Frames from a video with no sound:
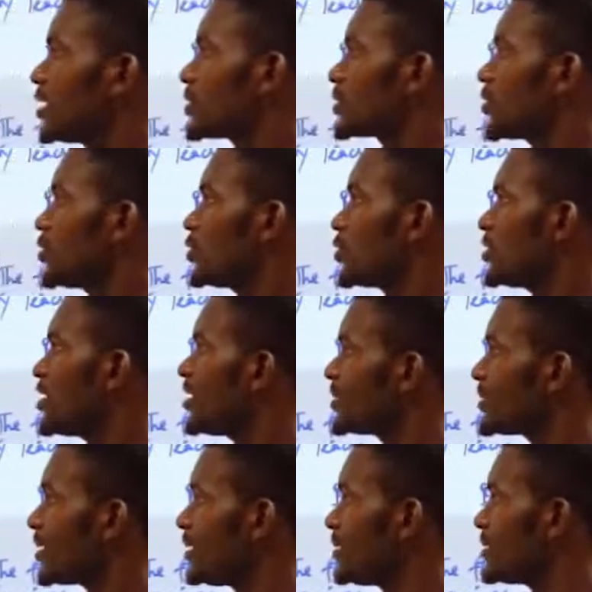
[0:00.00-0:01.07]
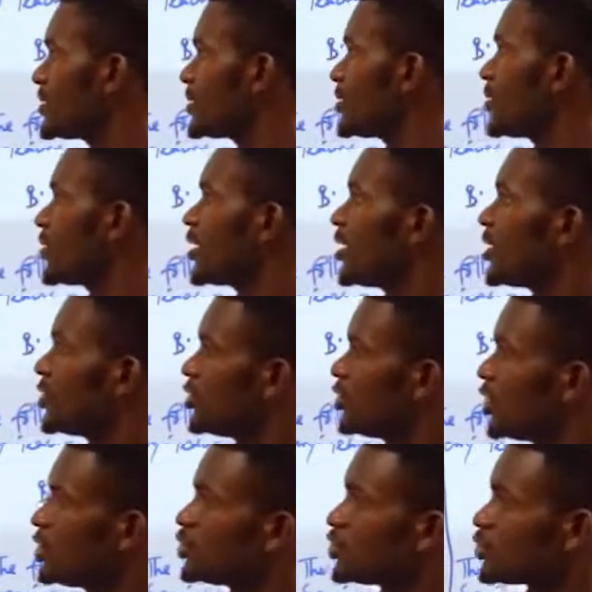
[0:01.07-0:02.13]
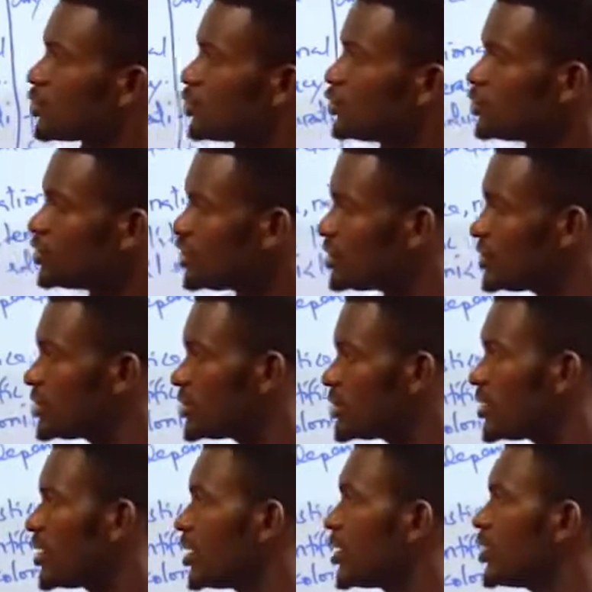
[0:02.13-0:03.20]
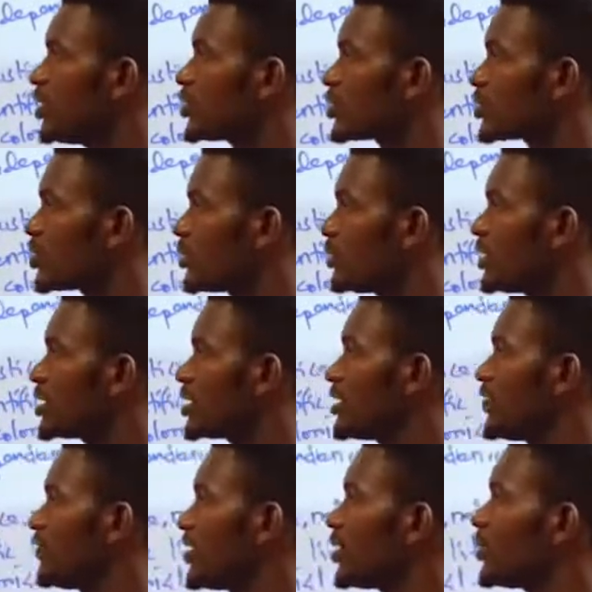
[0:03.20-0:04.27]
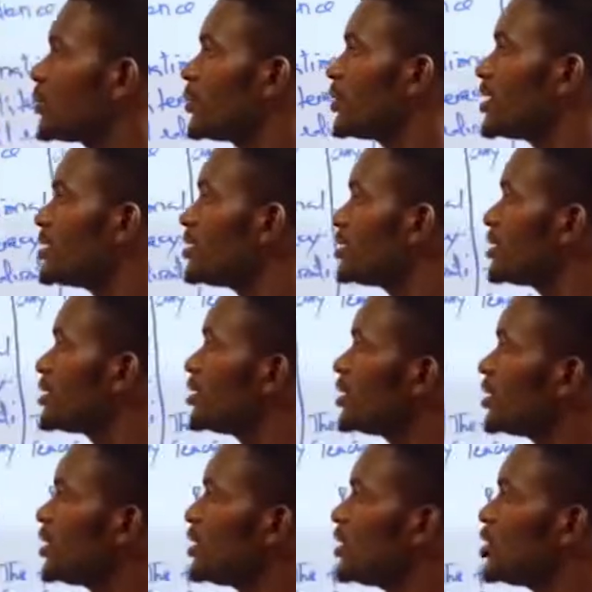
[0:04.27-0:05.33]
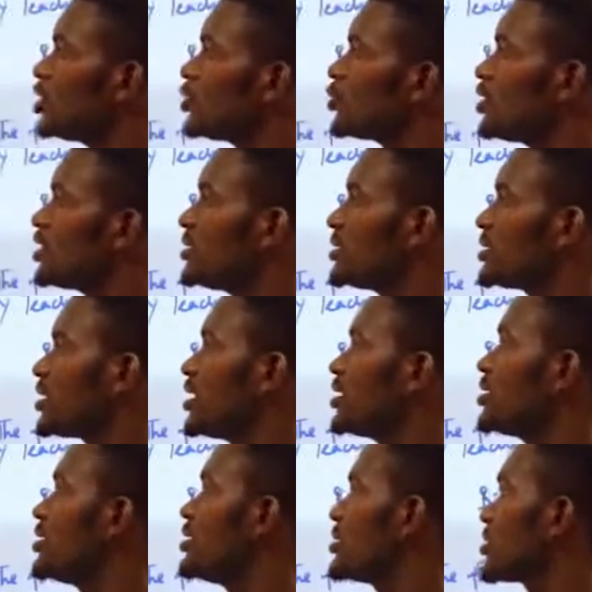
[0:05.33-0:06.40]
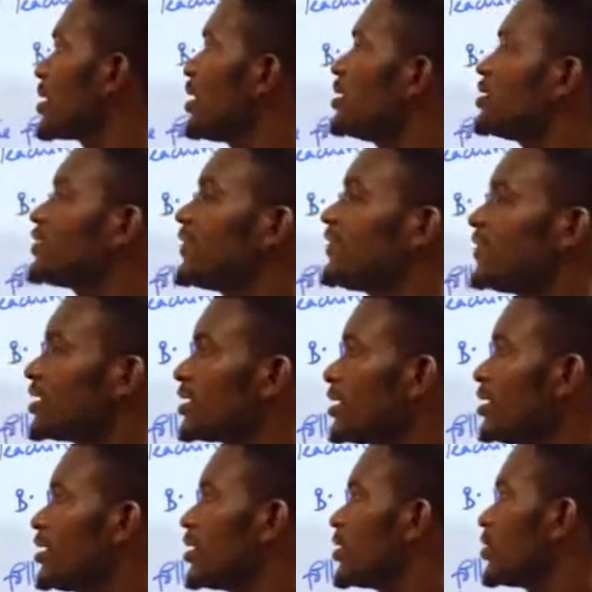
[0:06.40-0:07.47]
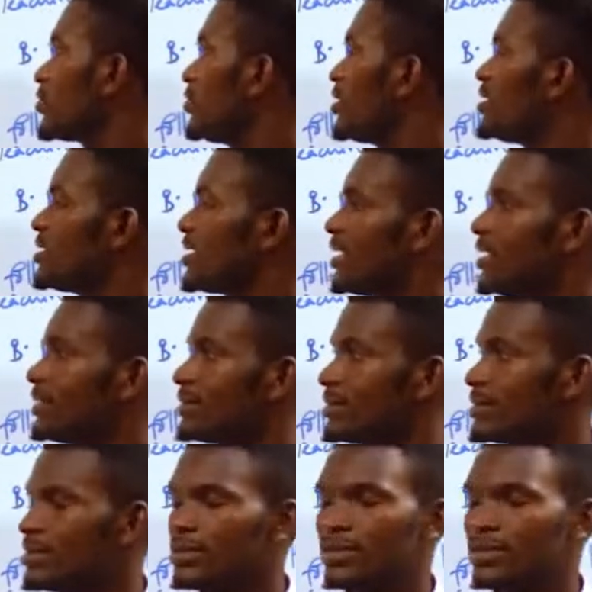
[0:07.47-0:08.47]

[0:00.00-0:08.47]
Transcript: social justice, national unity, economic development, equity and scientific literacy.